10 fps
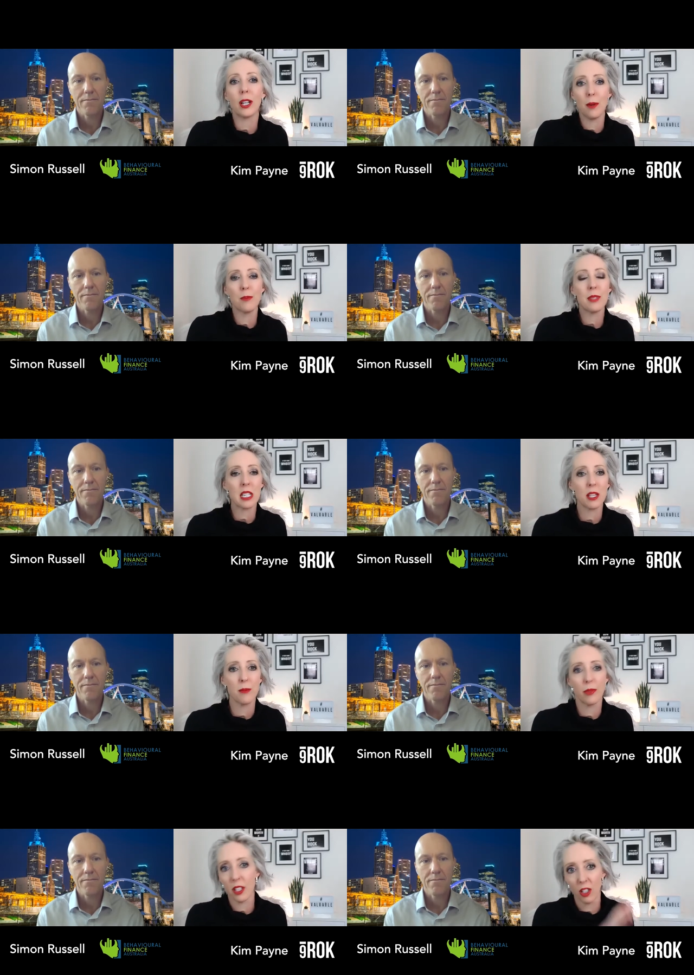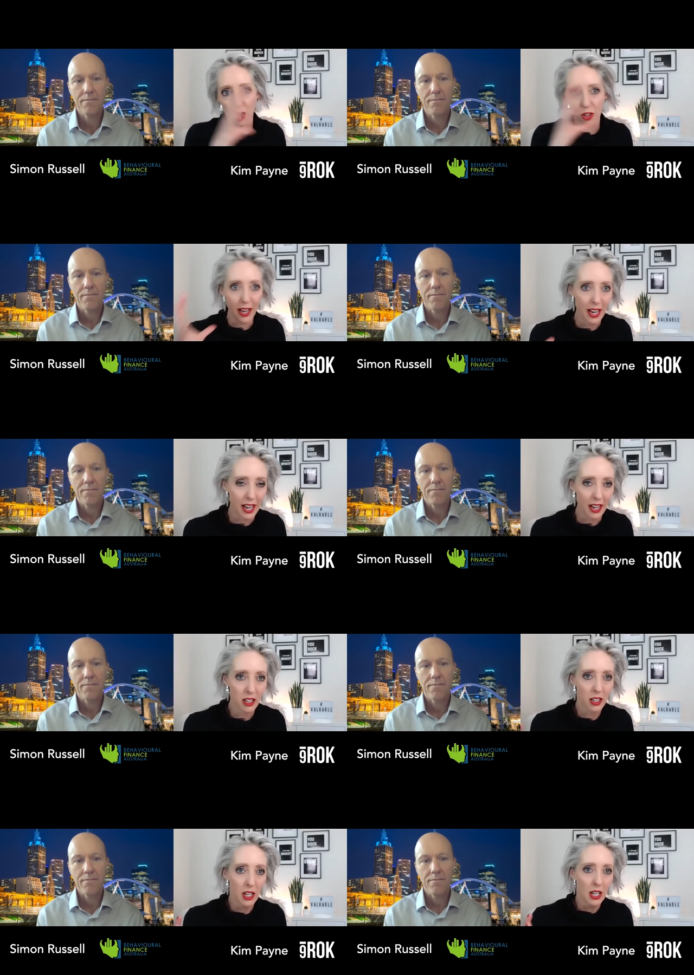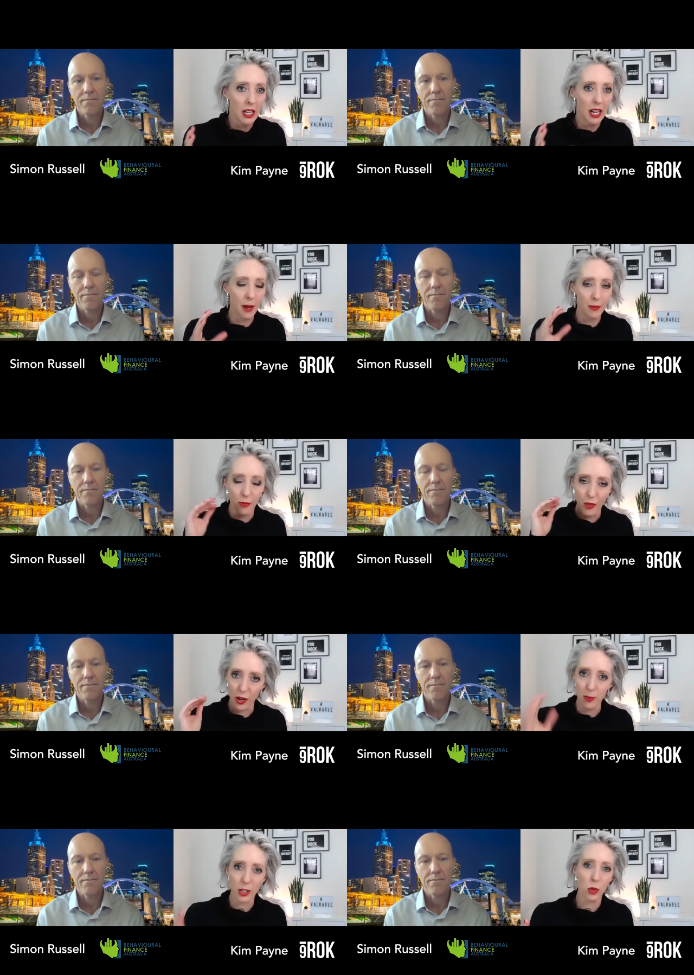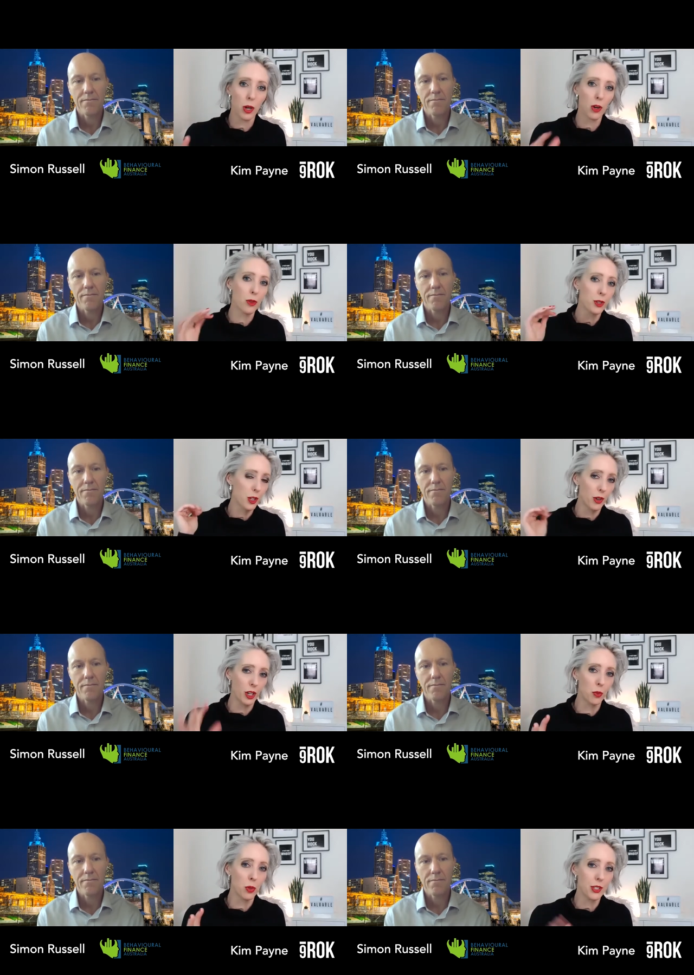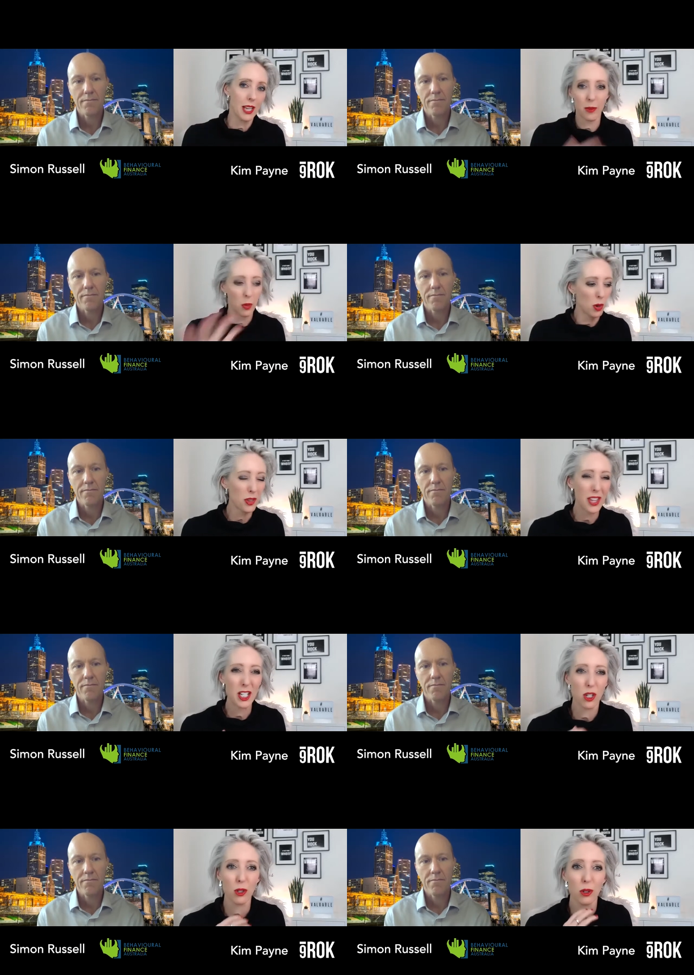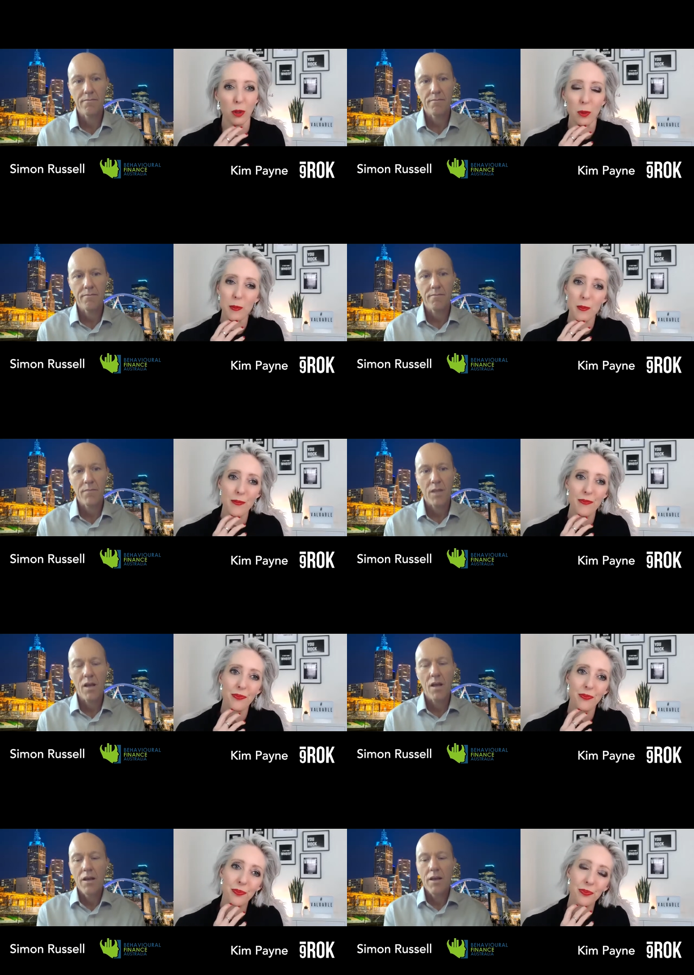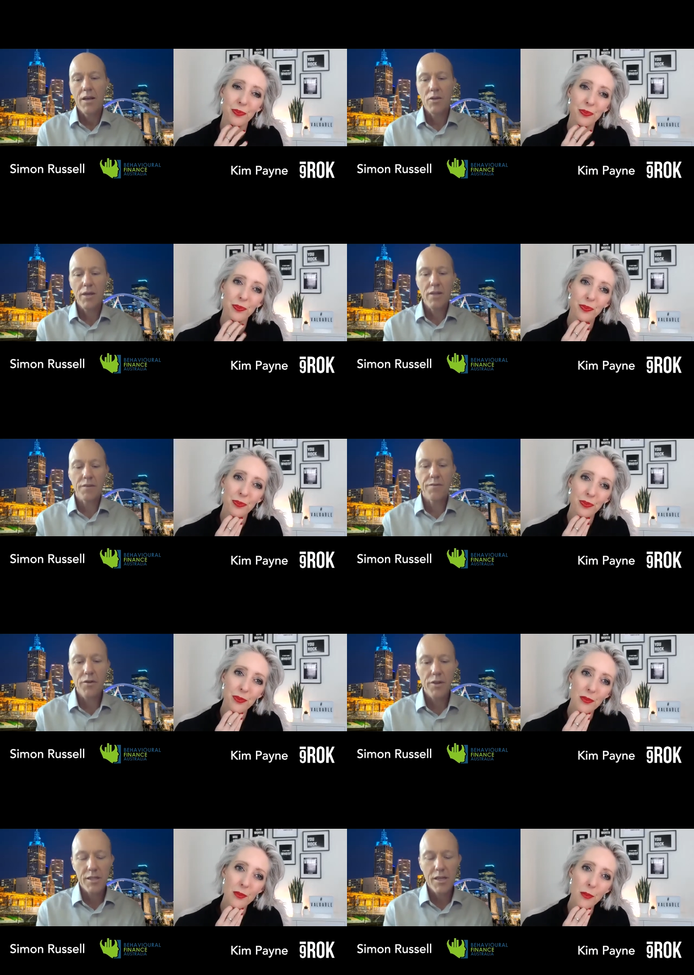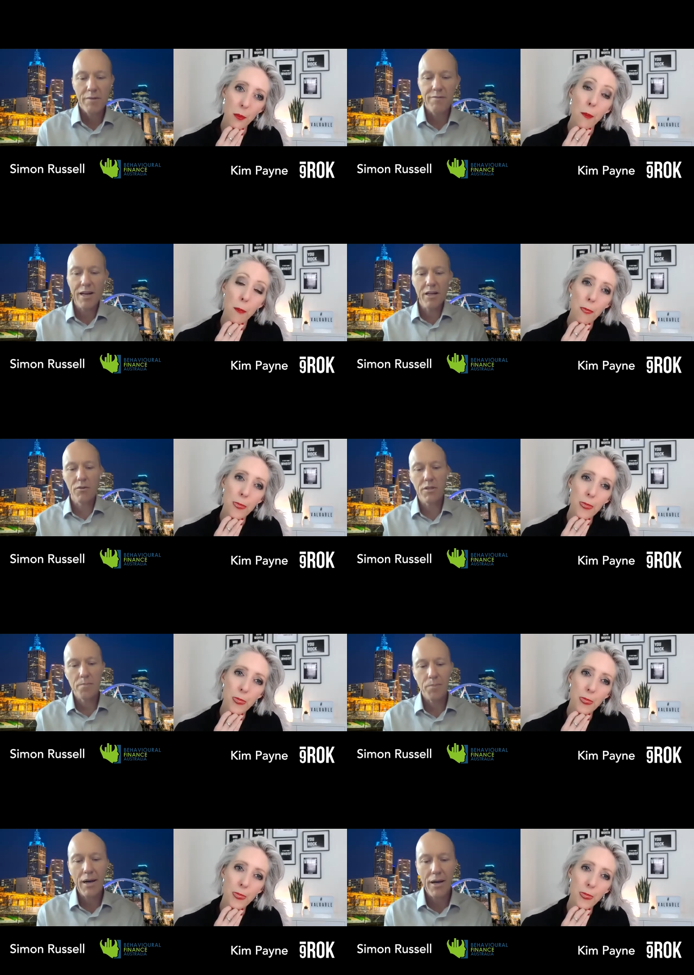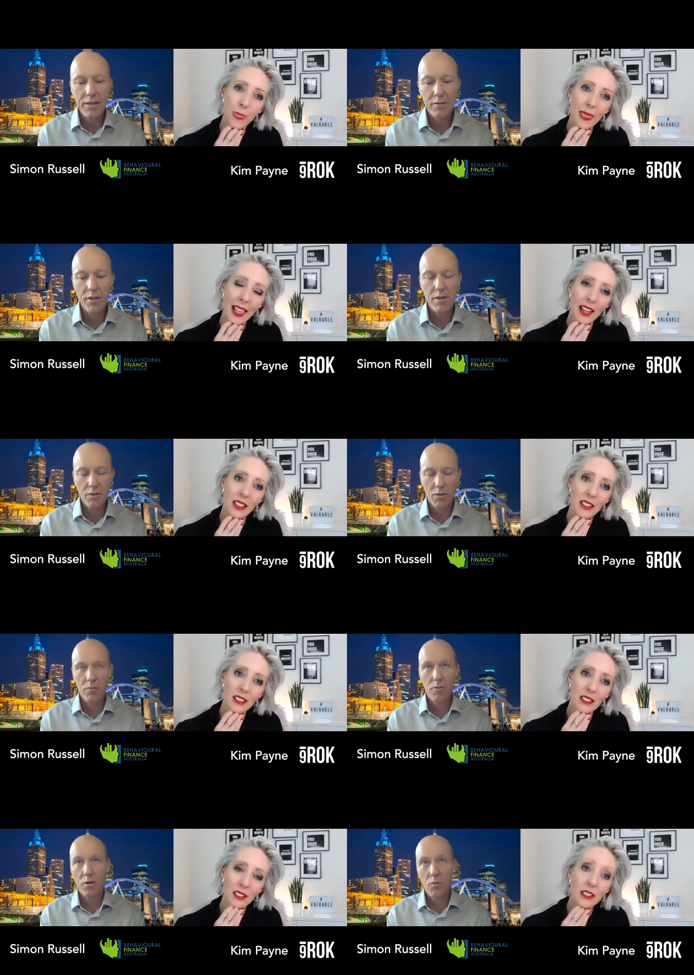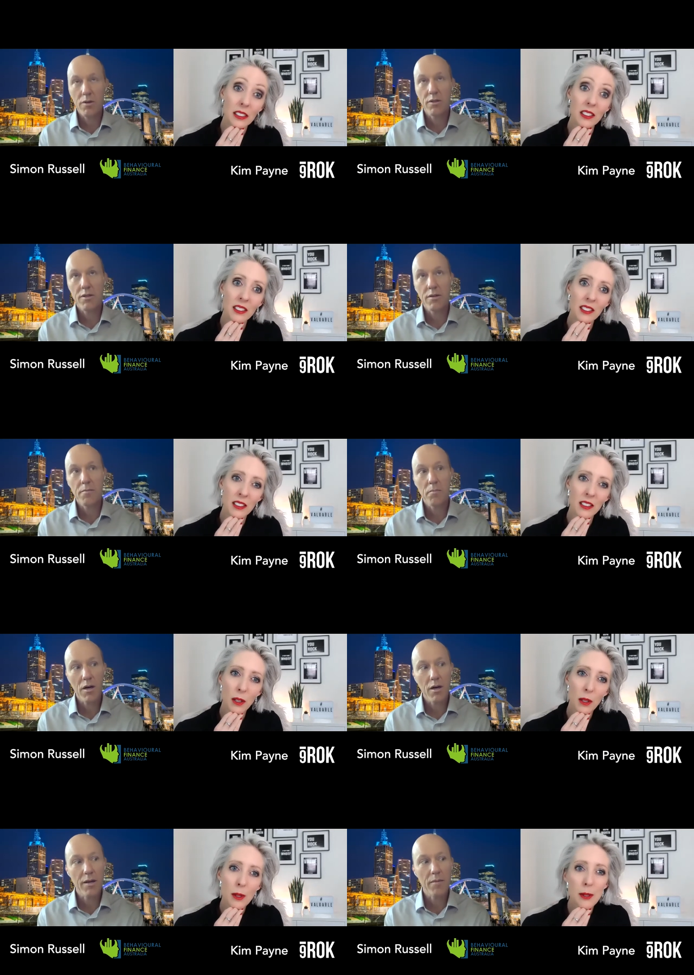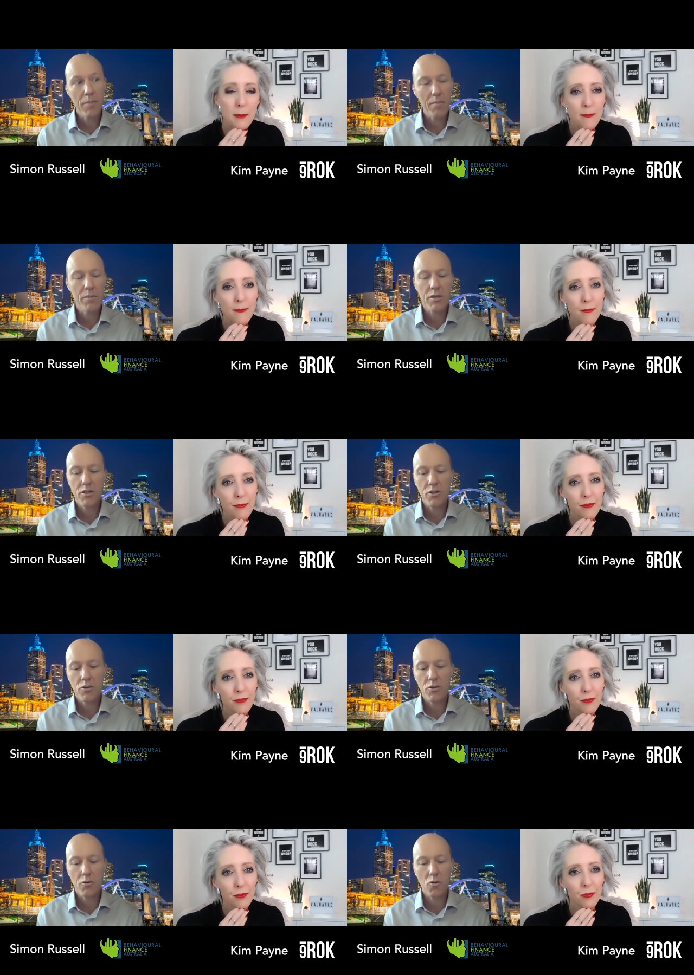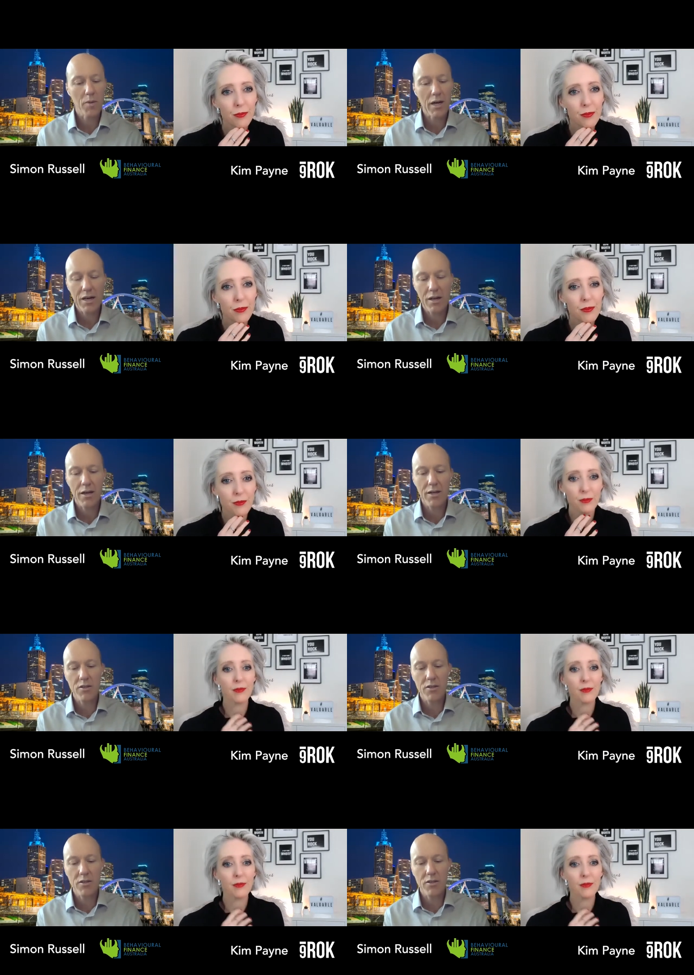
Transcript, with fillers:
Speaker 1: comes to them that you know they are um, very much aware of what's going on what's happening what could they do
Speaker 2: yeah, so I think there's a few things. I mean, value is part of it. So I want my members to or my clients